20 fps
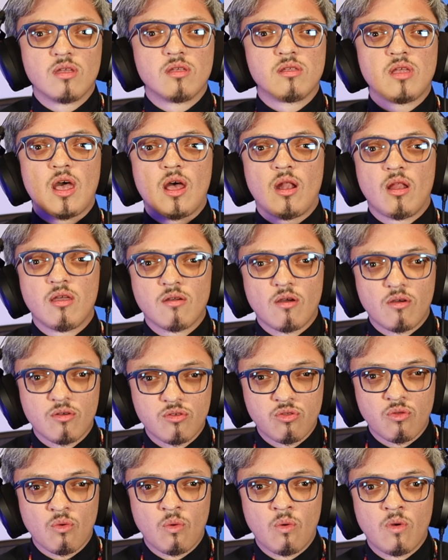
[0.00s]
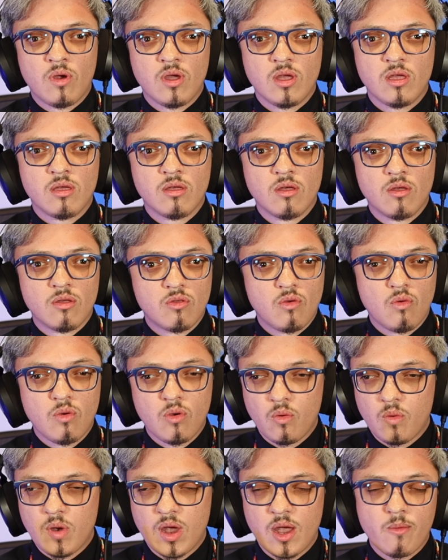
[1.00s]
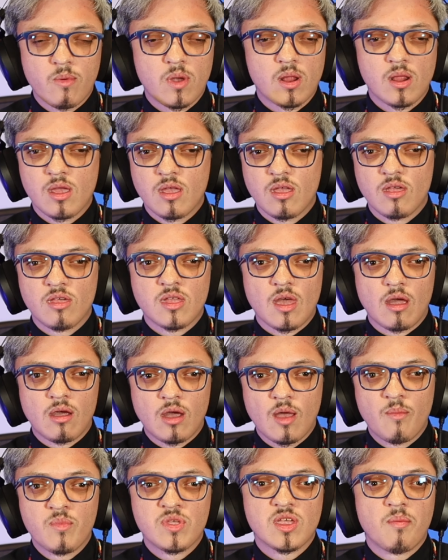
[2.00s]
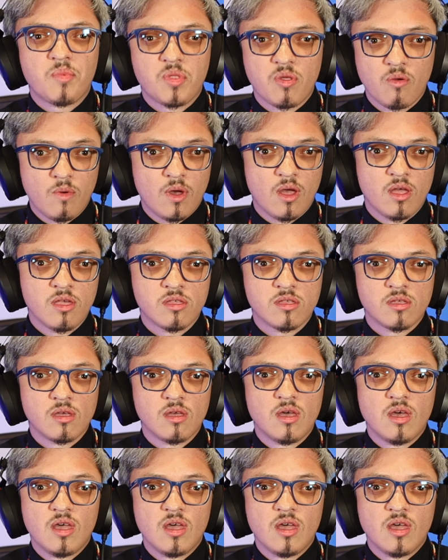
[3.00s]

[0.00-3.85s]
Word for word: telling our story to whoever it is that comes up to us.